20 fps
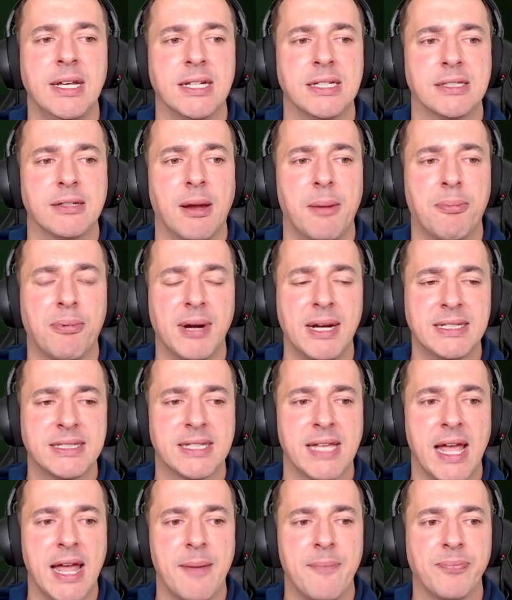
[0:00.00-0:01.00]
So I
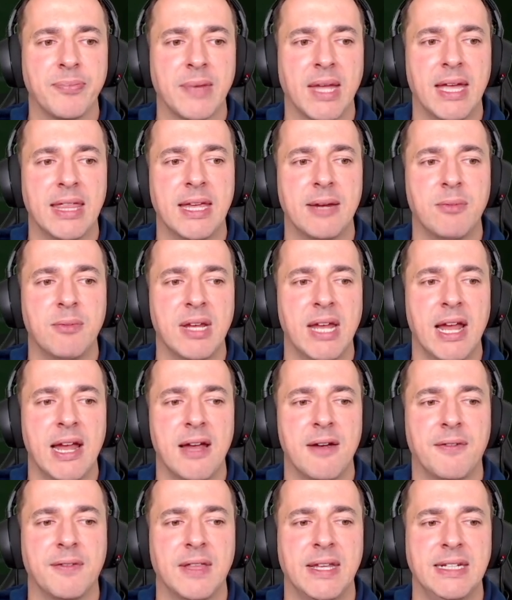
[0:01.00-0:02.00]
press that, and then we
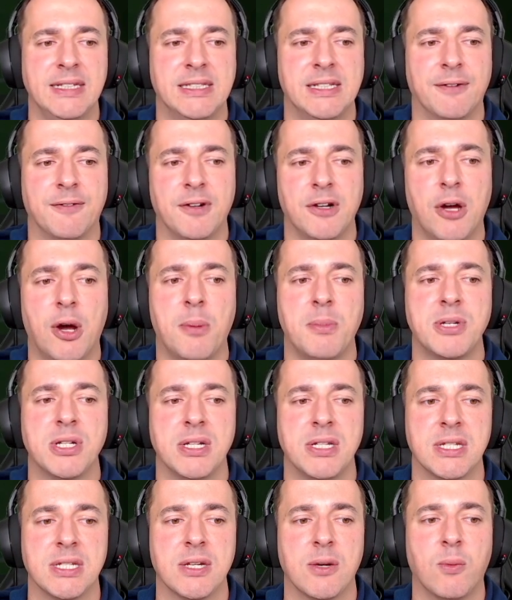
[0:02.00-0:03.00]
have these different
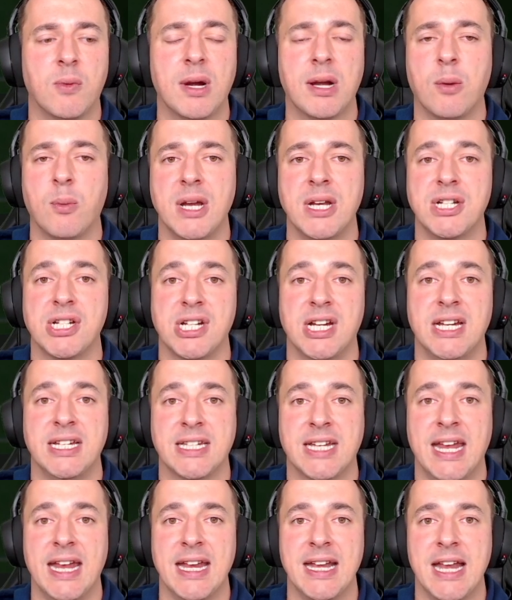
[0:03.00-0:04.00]
options, one of which
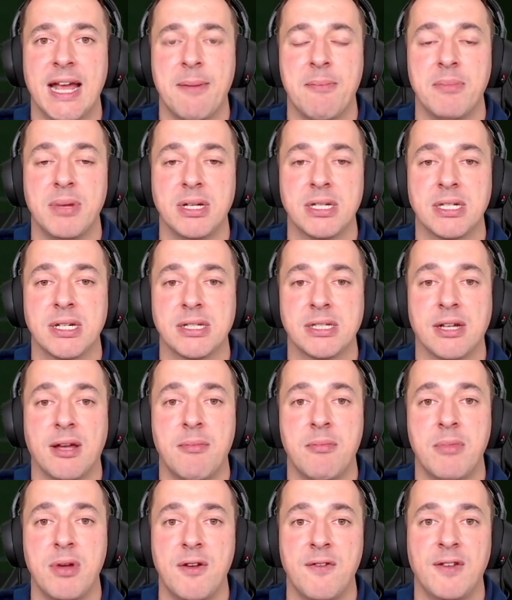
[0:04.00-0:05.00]
is kit numbers.
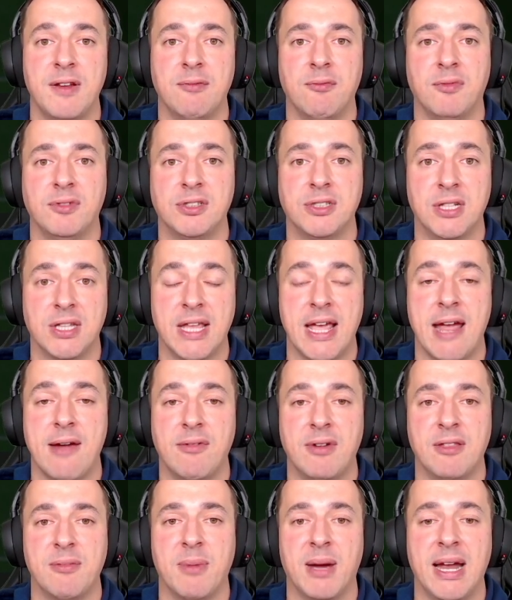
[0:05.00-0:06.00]
So I'm moving to
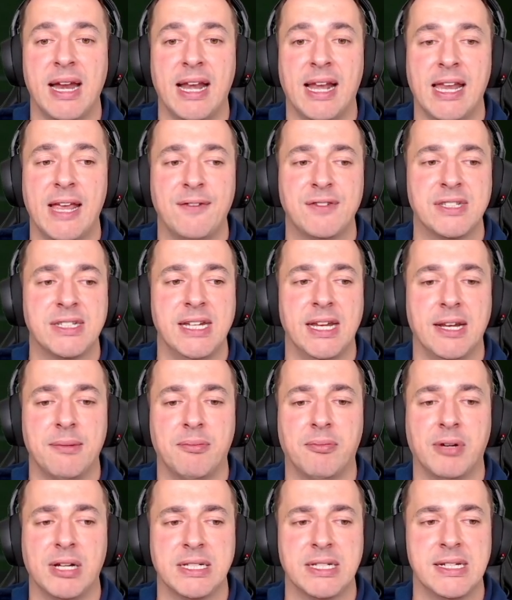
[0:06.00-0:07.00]
that with my left
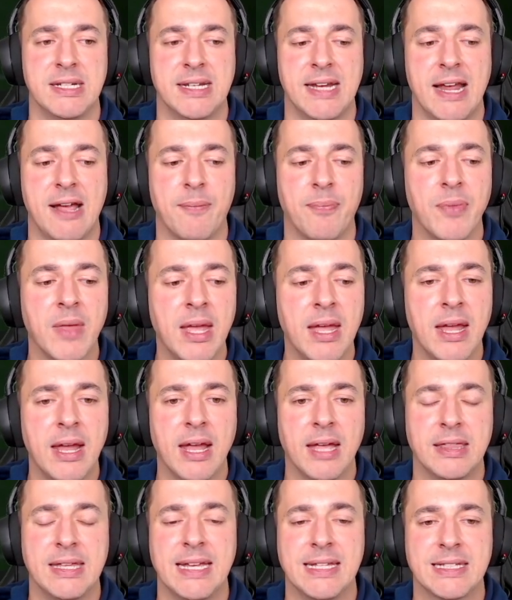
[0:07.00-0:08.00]
stick, pressing down.
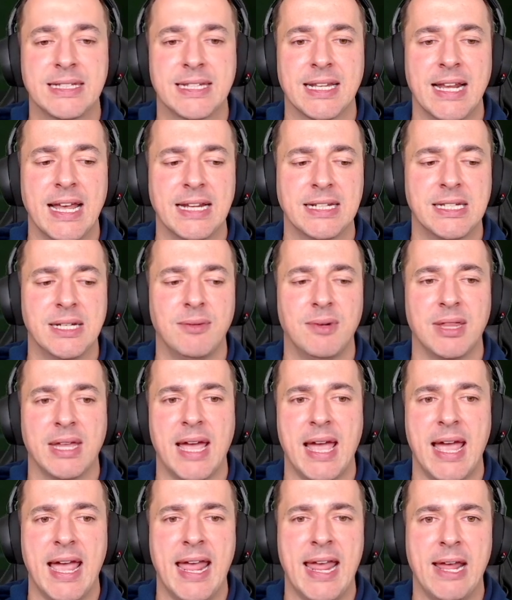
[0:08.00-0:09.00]
Then select it with
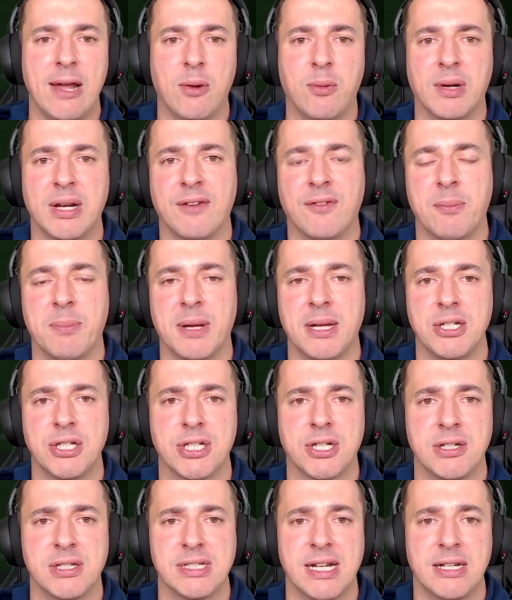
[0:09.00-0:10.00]
A or whatever button
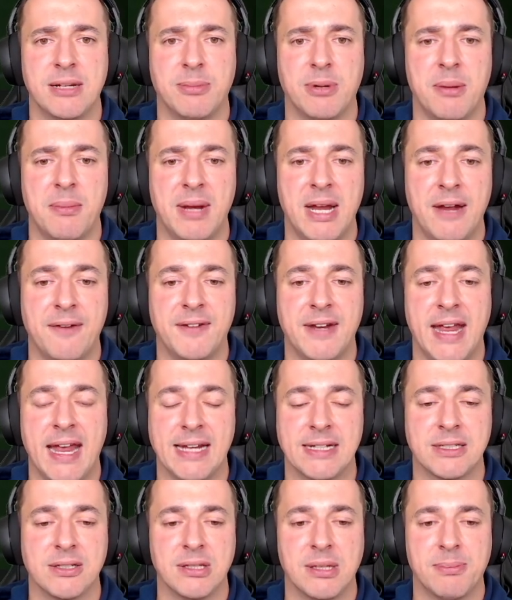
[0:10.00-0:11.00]
shows down the bottom left,
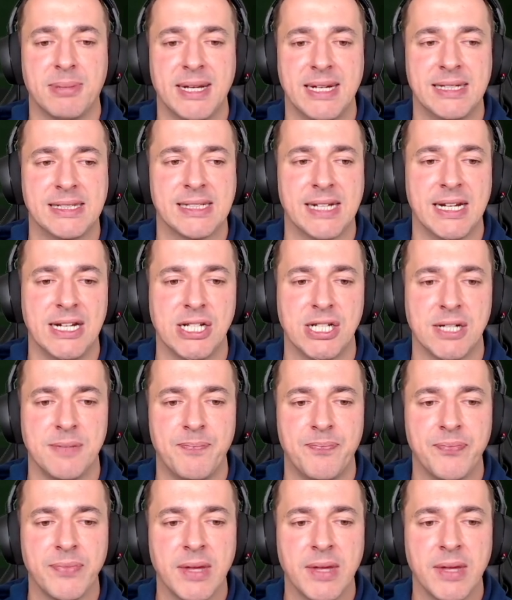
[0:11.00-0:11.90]
X on the PlayStation.